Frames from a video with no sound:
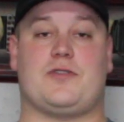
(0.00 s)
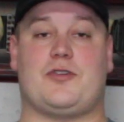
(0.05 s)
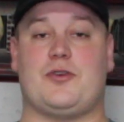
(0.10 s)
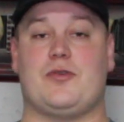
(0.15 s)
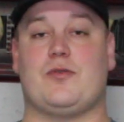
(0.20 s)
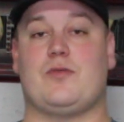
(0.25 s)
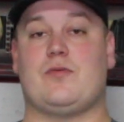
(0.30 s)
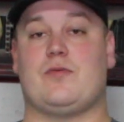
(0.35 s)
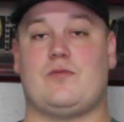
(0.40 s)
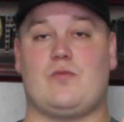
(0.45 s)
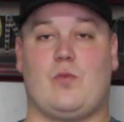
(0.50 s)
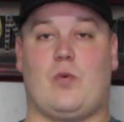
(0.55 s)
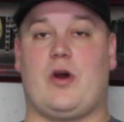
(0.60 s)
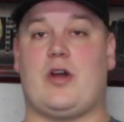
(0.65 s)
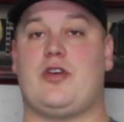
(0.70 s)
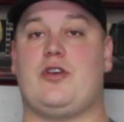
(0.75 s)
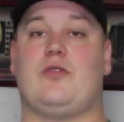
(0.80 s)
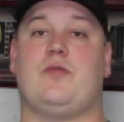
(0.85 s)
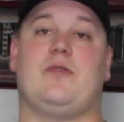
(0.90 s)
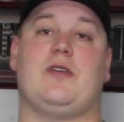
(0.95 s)
to
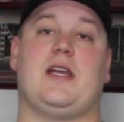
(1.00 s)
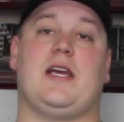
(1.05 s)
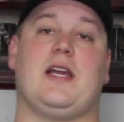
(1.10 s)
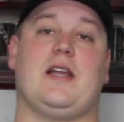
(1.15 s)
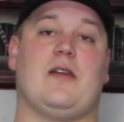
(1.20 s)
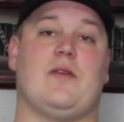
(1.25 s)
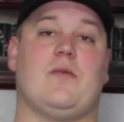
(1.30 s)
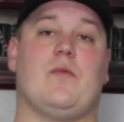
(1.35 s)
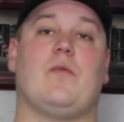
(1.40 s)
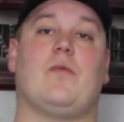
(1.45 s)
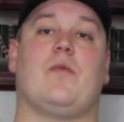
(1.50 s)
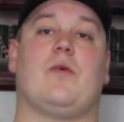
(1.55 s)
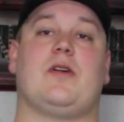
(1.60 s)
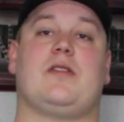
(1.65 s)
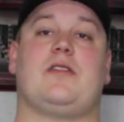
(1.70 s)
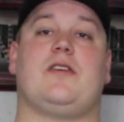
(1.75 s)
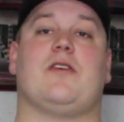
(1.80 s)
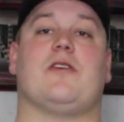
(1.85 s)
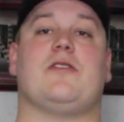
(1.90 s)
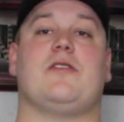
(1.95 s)
what you need and
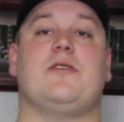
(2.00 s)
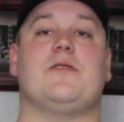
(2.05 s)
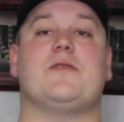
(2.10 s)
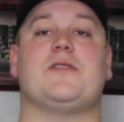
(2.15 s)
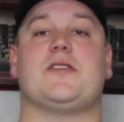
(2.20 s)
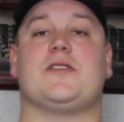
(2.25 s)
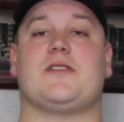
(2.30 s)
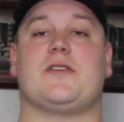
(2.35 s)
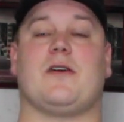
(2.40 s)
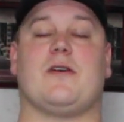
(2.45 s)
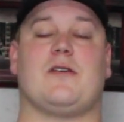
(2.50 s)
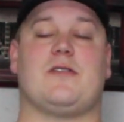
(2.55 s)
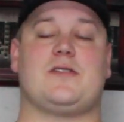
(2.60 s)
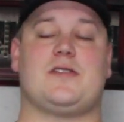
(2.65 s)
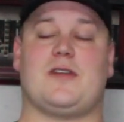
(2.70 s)
what your uses are.